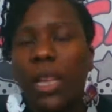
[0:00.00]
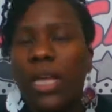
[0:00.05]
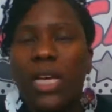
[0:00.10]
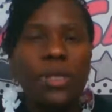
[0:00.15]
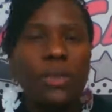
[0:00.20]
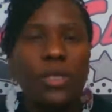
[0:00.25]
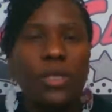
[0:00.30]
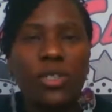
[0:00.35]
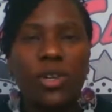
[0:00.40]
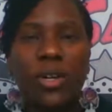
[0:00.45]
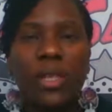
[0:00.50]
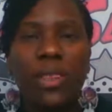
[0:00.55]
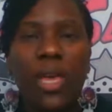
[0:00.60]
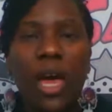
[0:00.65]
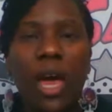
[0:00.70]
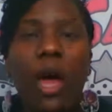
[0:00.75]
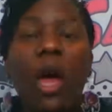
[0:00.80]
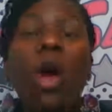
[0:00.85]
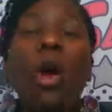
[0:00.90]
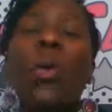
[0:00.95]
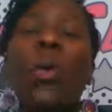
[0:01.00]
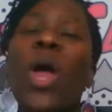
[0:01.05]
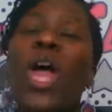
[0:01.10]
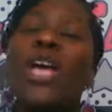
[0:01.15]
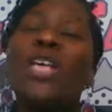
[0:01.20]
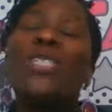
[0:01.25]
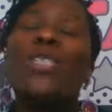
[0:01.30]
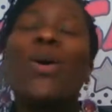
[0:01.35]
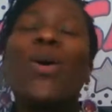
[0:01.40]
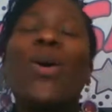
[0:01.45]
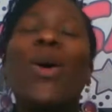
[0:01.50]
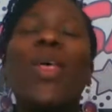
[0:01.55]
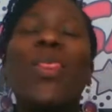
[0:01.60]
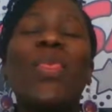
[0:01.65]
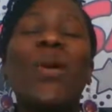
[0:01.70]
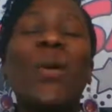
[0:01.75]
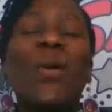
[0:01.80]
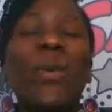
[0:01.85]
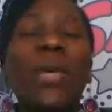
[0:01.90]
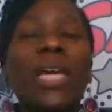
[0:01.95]
lost my train of thought. Oh, so
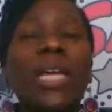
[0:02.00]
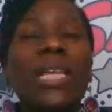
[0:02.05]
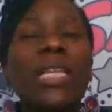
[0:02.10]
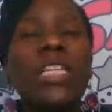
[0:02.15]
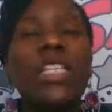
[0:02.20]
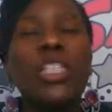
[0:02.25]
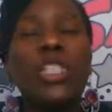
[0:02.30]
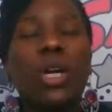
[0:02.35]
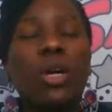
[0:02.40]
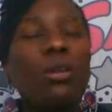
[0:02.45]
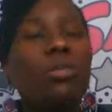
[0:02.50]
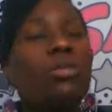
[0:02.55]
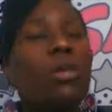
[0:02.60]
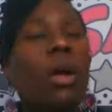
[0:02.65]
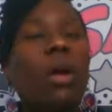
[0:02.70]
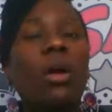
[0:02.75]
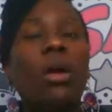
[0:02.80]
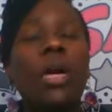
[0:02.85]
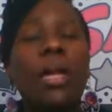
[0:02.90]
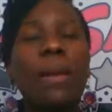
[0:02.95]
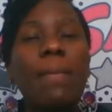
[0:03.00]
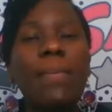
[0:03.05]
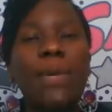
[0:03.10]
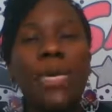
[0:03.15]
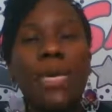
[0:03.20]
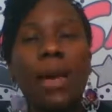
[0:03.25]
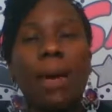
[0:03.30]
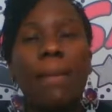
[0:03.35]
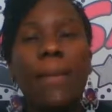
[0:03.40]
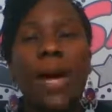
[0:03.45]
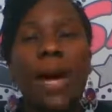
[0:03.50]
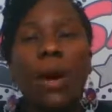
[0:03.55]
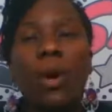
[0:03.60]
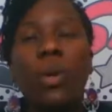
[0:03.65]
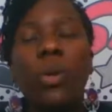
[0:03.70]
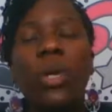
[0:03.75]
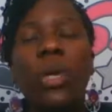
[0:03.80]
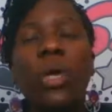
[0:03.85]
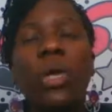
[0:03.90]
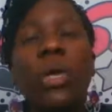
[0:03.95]
the weekly shows are going to be
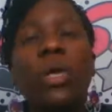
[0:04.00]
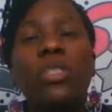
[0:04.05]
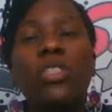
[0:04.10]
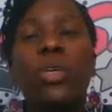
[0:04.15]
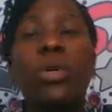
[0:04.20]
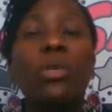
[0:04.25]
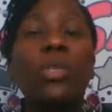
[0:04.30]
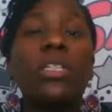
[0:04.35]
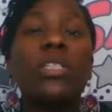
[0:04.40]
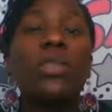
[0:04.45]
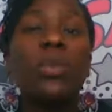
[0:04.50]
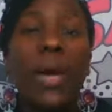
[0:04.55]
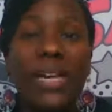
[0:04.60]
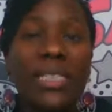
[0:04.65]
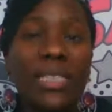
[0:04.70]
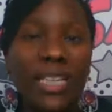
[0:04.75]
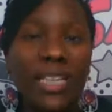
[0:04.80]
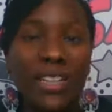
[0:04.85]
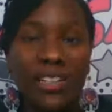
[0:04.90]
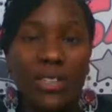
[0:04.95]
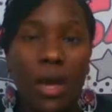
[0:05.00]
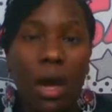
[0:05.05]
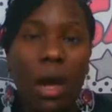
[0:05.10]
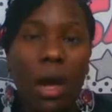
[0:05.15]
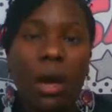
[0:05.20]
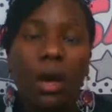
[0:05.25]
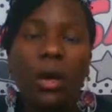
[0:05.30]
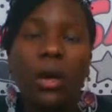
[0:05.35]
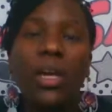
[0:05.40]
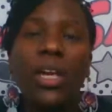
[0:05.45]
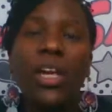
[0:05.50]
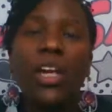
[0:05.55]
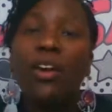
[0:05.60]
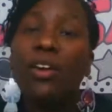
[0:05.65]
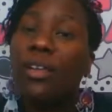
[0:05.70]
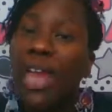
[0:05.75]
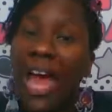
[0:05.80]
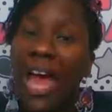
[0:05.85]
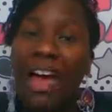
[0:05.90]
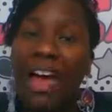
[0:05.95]
about, so the Swagslayer Talk here
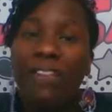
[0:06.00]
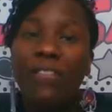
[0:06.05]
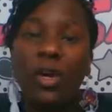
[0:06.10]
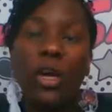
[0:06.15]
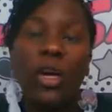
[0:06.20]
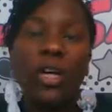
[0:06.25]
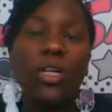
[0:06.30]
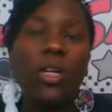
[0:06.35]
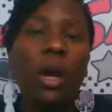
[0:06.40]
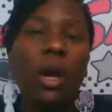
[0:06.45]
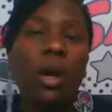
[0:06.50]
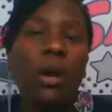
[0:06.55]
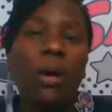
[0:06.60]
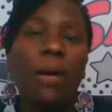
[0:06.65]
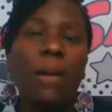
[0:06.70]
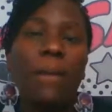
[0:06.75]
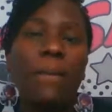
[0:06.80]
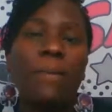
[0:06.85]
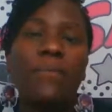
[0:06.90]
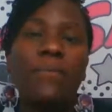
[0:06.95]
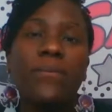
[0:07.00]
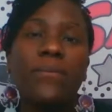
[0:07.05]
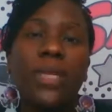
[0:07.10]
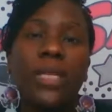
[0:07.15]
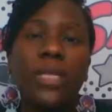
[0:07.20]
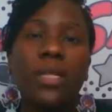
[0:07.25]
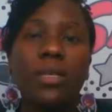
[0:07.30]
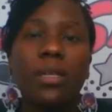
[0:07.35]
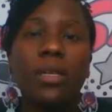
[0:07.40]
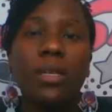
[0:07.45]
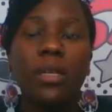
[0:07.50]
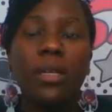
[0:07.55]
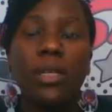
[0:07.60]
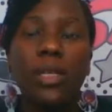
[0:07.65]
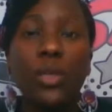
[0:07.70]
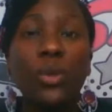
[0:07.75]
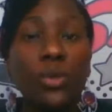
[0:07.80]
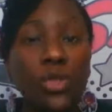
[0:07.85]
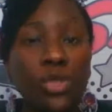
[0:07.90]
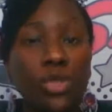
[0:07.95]
live on
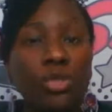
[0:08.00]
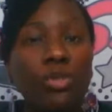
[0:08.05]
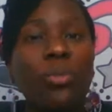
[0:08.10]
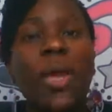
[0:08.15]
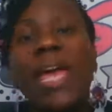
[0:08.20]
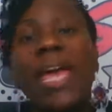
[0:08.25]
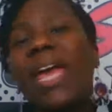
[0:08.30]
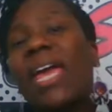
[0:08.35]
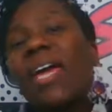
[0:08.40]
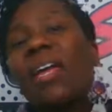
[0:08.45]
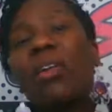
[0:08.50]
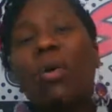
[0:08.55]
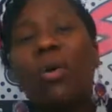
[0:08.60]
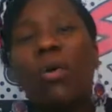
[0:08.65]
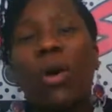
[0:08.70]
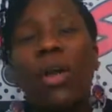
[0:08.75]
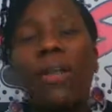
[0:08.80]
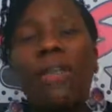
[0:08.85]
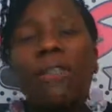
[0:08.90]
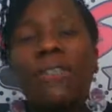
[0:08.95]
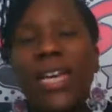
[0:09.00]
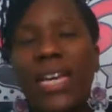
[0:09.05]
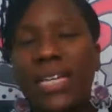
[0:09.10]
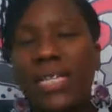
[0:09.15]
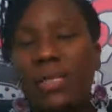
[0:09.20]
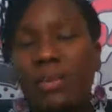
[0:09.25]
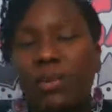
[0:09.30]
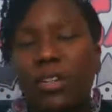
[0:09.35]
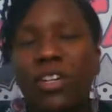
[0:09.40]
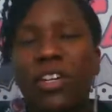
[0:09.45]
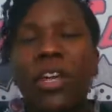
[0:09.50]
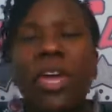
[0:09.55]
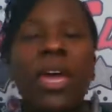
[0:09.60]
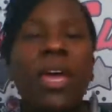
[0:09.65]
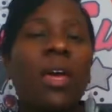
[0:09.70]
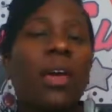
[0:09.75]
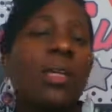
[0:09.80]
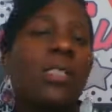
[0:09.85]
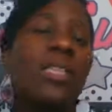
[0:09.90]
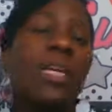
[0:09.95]
YouTube and on Facebook
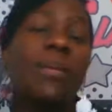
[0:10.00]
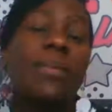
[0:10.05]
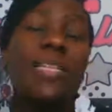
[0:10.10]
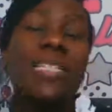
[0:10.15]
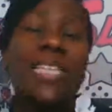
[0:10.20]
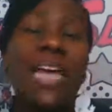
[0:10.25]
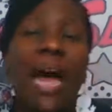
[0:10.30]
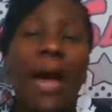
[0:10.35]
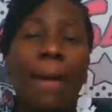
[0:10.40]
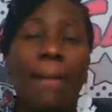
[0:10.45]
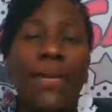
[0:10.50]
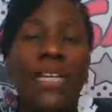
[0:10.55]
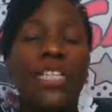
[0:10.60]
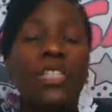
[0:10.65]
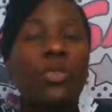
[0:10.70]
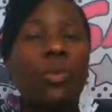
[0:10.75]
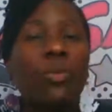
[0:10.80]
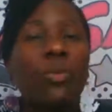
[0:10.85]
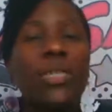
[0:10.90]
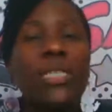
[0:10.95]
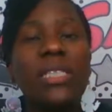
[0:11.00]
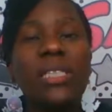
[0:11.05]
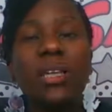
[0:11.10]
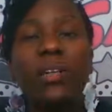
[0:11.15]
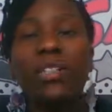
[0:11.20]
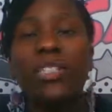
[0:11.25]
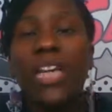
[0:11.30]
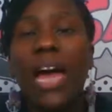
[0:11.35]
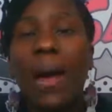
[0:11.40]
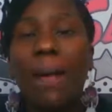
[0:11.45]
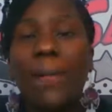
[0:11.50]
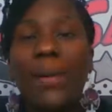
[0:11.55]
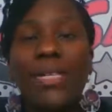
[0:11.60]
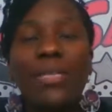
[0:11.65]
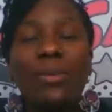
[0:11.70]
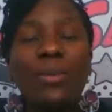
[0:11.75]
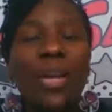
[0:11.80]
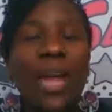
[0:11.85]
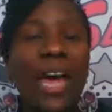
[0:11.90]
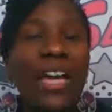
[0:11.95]
is going to be topics, reseller
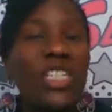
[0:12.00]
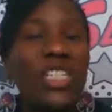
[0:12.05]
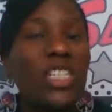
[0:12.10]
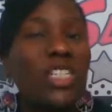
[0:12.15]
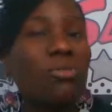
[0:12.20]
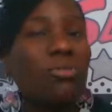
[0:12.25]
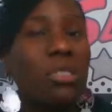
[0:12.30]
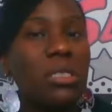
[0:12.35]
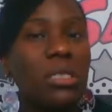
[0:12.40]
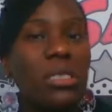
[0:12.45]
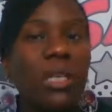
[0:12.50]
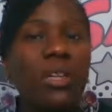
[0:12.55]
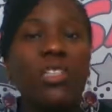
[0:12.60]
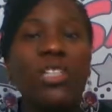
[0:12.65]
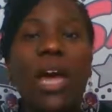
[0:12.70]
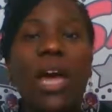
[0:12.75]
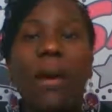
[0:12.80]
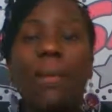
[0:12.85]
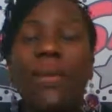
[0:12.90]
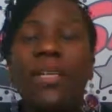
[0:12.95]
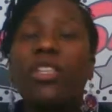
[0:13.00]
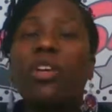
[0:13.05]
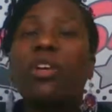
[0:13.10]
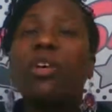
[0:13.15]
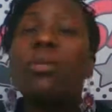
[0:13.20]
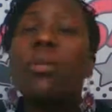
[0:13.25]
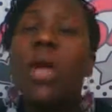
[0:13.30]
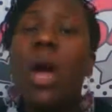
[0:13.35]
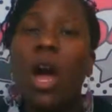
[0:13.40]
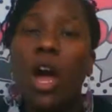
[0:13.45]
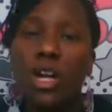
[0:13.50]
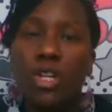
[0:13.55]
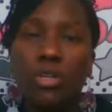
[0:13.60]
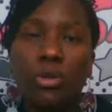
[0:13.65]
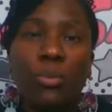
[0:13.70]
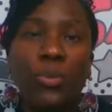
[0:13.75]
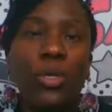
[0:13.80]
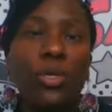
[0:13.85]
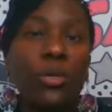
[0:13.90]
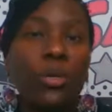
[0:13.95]
topics, but not just reseller topics. They're going to be
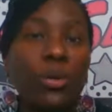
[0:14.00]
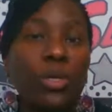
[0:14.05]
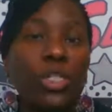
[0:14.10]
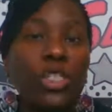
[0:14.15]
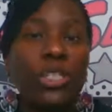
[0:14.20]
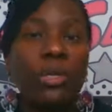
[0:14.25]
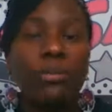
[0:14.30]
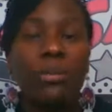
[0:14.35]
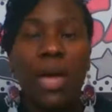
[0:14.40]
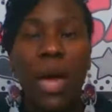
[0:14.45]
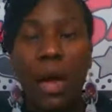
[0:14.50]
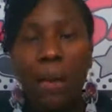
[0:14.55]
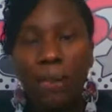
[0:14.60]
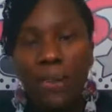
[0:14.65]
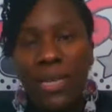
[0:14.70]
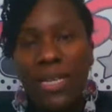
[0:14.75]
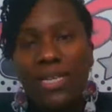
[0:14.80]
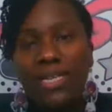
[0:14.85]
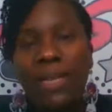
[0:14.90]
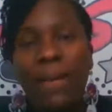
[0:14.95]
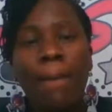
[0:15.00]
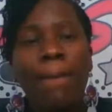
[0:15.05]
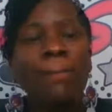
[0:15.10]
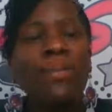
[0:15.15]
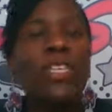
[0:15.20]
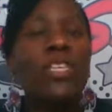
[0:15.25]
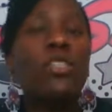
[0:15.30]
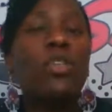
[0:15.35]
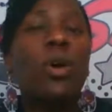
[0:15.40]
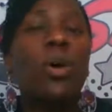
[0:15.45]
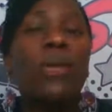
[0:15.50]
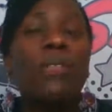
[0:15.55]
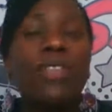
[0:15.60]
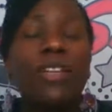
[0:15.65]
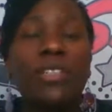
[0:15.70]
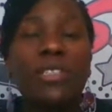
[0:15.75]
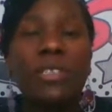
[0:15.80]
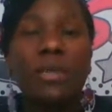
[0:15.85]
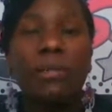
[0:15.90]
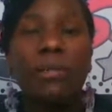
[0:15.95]
entrepreneurship topics. So if
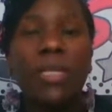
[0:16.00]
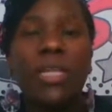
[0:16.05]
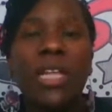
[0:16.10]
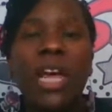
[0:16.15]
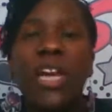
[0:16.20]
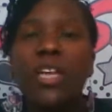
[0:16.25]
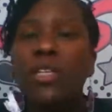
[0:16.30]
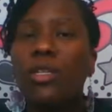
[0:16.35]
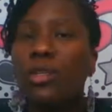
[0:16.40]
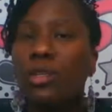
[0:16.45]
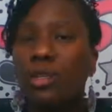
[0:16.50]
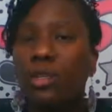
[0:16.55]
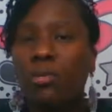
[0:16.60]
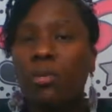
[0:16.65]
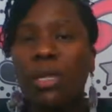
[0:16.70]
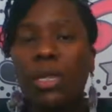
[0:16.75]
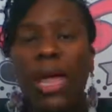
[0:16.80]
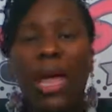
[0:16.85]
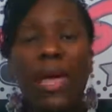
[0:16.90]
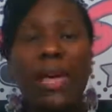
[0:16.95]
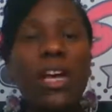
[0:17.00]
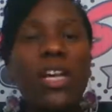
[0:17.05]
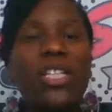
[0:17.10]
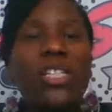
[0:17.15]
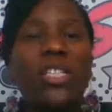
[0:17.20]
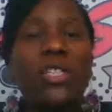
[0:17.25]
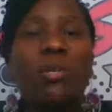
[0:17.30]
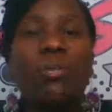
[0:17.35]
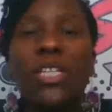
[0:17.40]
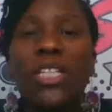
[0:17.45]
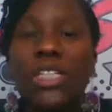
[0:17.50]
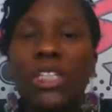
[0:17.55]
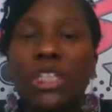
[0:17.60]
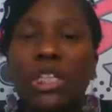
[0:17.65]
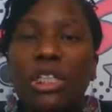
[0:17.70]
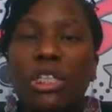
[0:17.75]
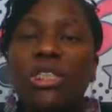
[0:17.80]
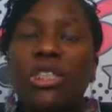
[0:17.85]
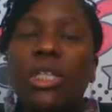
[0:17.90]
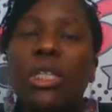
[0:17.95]
there's something that you would like us to
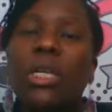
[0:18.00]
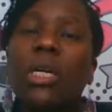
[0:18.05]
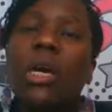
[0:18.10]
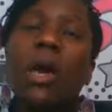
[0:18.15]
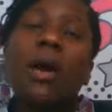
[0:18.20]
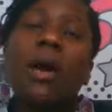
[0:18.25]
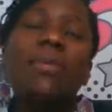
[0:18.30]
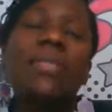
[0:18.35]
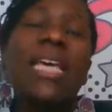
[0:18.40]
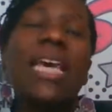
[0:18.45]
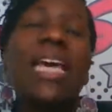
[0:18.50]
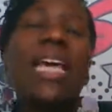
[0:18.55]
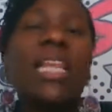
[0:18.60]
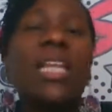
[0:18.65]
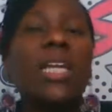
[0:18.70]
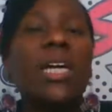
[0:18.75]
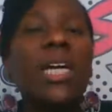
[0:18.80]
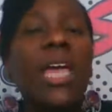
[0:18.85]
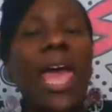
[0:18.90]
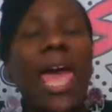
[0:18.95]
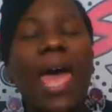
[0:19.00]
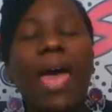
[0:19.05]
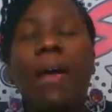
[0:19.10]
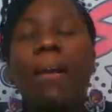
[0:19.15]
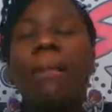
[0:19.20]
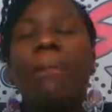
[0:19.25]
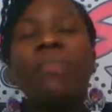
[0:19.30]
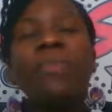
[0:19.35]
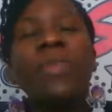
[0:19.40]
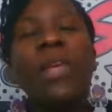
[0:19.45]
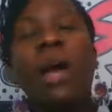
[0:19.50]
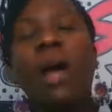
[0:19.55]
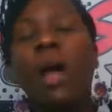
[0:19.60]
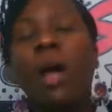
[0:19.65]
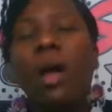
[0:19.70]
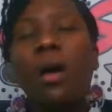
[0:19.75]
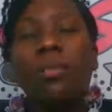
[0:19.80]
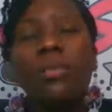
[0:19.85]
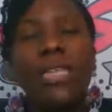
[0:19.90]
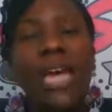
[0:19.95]
research, look up, take a look at,
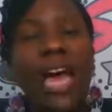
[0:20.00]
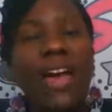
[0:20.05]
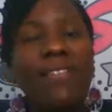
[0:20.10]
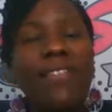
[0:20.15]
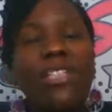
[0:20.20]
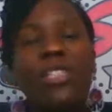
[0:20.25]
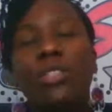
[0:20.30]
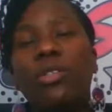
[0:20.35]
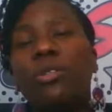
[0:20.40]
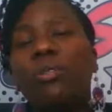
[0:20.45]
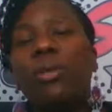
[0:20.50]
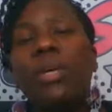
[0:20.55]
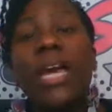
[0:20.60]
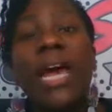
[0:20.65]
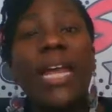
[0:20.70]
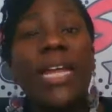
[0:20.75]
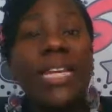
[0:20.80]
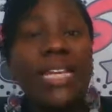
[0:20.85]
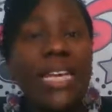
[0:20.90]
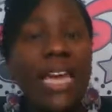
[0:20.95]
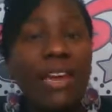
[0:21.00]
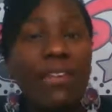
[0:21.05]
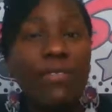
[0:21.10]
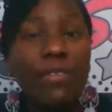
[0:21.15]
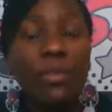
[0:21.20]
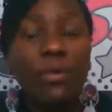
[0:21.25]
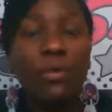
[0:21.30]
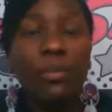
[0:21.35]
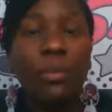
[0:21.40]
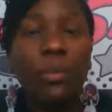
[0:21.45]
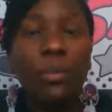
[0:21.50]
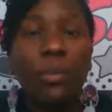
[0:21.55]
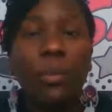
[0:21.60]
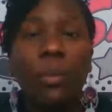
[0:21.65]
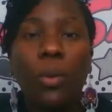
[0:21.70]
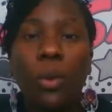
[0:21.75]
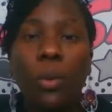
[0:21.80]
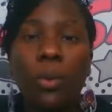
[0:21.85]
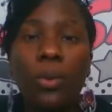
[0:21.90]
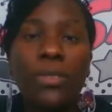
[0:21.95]
dive into, and kind of give you
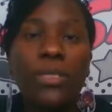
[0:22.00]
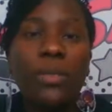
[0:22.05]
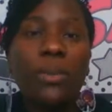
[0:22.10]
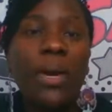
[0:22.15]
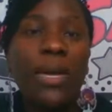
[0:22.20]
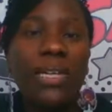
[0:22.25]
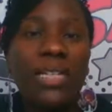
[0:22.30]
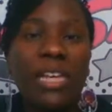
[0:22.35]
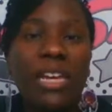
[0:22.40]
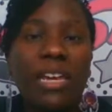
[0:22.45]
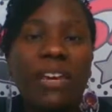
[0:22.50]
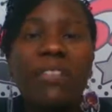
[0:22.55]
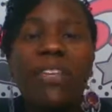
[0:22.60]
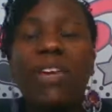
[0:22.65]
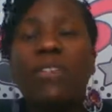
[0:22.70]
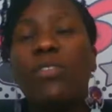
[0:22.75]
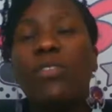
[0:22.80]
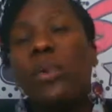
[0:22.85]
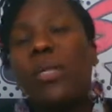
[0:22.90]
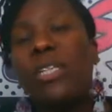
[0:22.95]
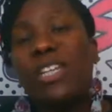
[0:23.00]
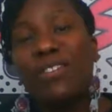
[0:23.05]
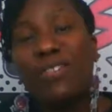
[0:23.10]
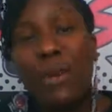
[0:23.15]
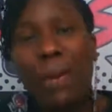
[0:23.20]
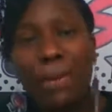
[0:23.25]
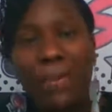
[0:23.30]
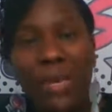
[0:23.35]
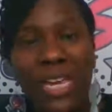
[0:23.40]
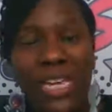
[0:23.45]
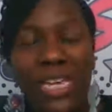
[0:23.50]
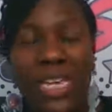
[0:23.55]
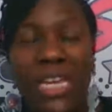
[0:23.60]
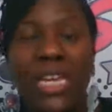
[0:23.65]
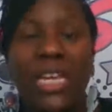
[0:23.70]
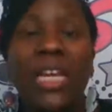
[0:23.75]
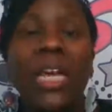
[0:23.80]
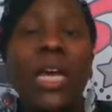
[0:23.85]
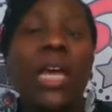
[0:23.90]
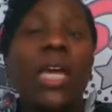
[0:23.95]
more perspective, give you a different
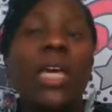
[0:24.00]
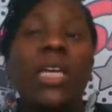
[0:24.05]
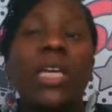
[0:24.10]
opinion,